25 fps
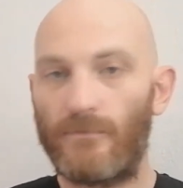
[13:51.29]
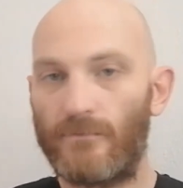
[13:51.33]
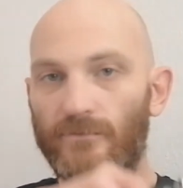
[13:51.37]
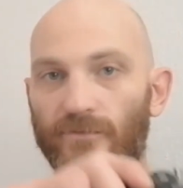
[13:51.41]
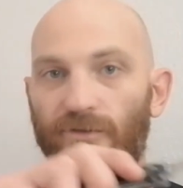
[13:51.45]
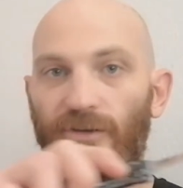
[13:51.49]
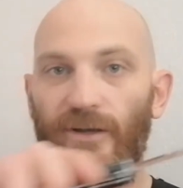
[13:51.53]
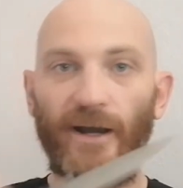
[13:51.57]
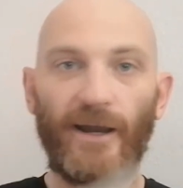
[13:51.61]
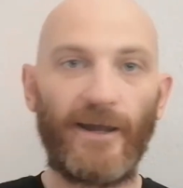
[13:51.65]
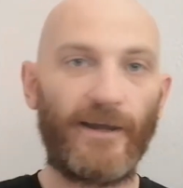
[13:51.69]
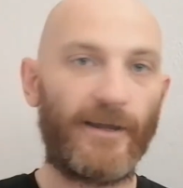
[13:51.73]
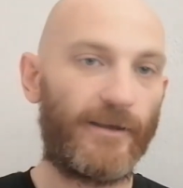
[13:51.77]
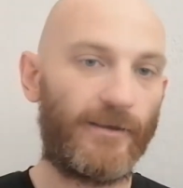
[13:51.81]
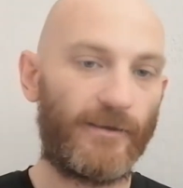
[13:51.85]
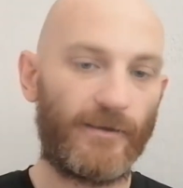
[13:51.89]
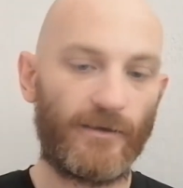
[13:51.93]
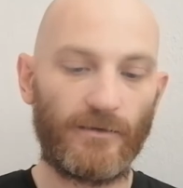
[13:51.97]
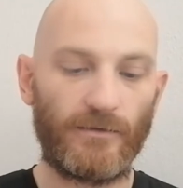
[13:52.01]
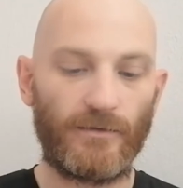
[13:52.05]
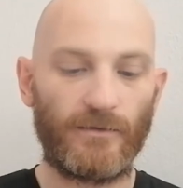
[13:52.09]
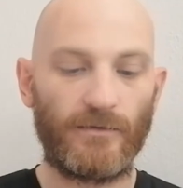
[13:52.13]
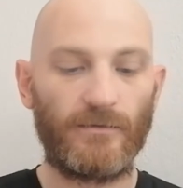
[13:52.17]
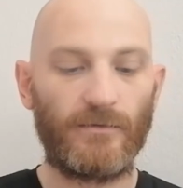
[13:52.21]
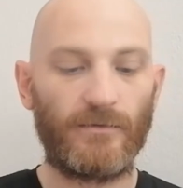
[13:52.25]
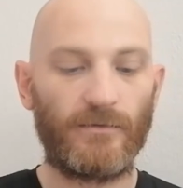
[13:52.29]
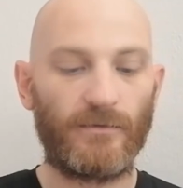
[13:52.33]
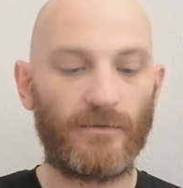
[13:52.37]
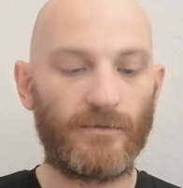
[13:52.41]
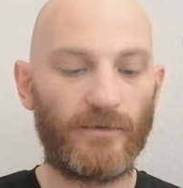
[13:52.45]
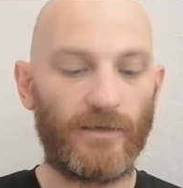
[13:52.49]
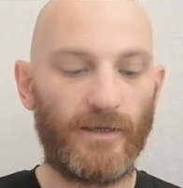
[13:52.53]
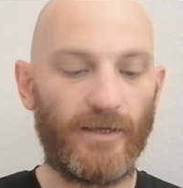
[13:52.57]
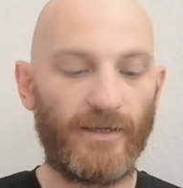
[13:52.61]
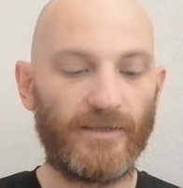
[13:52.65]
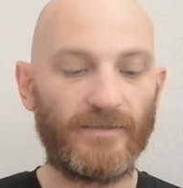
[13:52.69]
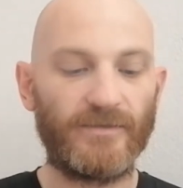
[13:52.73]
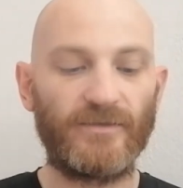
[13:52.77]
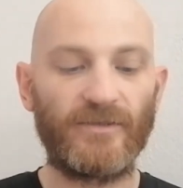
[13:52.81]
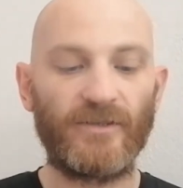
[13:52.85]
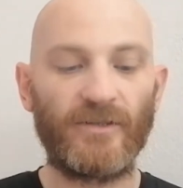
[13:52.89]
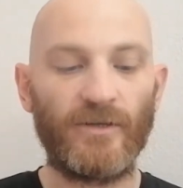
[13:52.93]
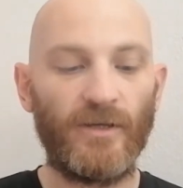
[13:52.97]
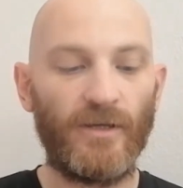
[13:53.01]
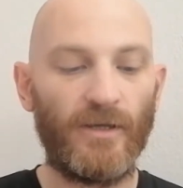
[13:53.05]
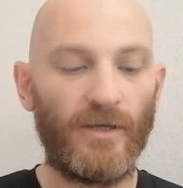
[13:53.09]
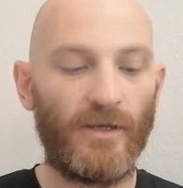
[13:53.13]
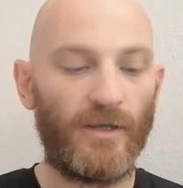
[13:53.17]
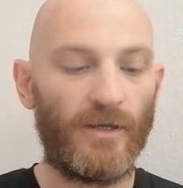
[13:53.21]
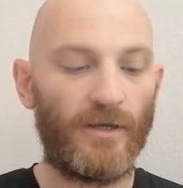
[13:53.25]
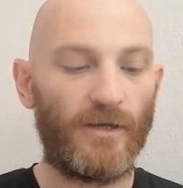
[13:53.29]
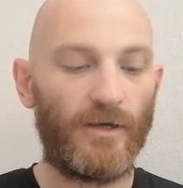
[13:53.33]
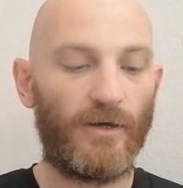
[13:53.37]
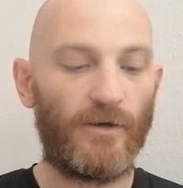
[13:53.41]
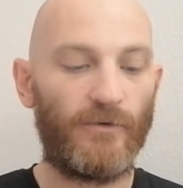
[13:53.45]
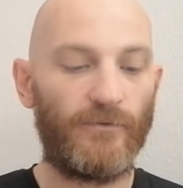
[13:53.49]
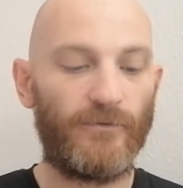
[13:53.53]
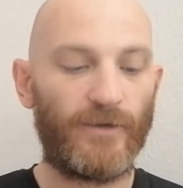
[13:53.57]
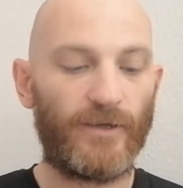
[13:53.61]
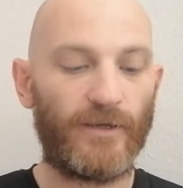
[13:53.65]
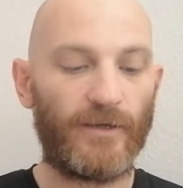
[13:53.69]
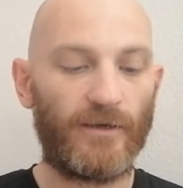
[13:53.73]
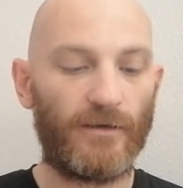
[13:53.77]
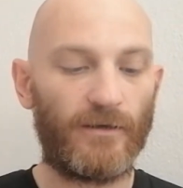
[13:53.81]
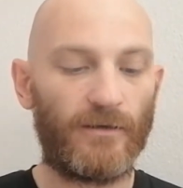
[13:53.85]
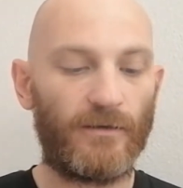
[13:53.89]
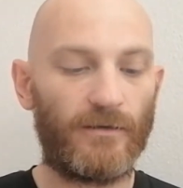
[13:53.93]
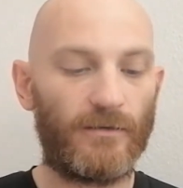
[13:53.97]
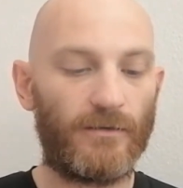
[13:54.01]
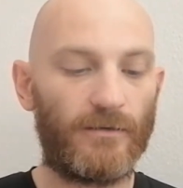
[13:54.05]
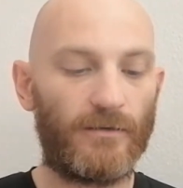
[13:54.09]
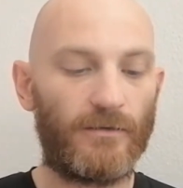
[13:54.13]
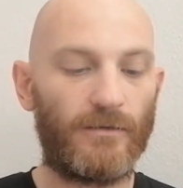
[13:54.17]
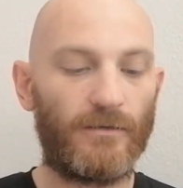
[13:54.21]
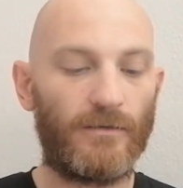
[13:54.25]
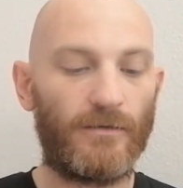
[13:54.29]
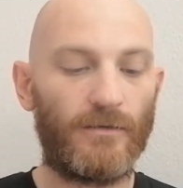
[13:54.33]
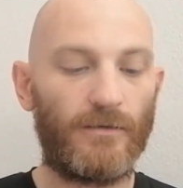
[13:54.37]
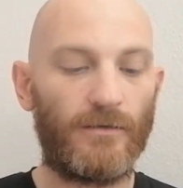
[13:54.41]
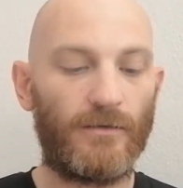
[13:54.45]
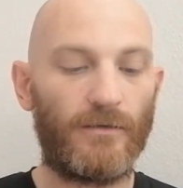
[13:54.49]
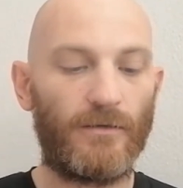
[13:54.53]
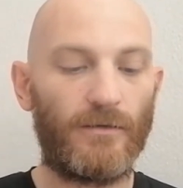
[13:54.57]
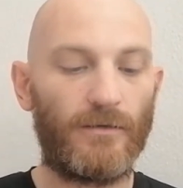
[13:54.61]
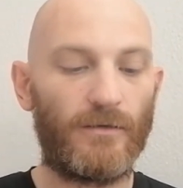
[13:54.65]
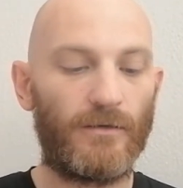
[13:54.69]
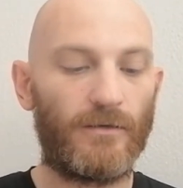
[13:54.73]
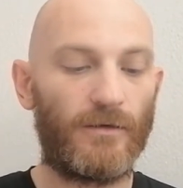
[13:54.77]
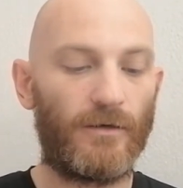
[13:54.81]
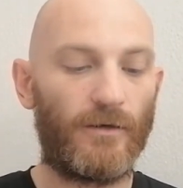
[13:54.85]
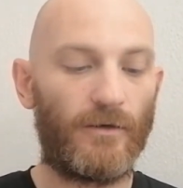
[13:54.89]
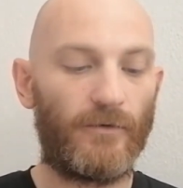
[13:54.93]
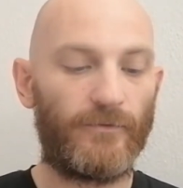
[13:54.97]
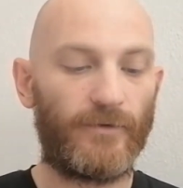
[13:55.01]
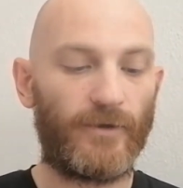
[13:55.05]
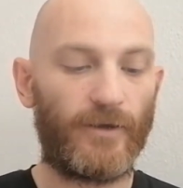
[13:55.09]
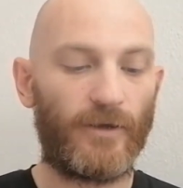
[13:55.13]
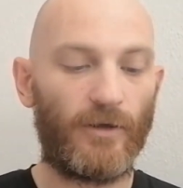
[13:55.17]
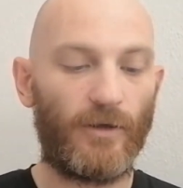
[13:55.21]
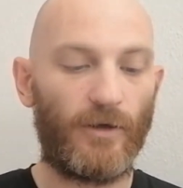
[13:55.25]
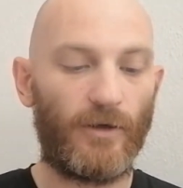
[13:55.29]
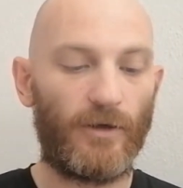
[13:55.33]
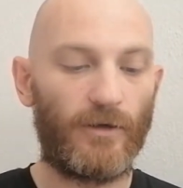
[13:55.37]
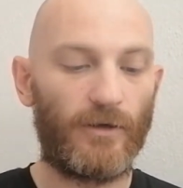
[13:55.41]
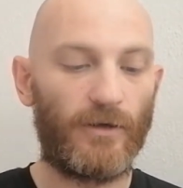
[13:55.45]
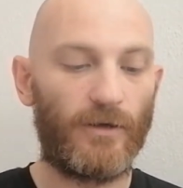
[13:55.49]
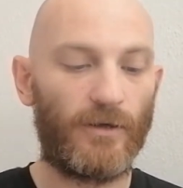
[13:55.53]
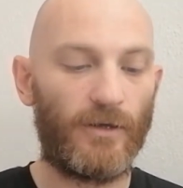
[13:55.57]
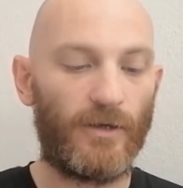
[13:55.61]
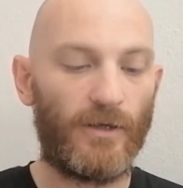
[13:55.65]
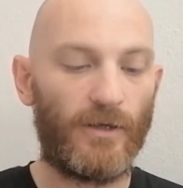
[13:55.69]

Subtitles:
dragging the edge over the log,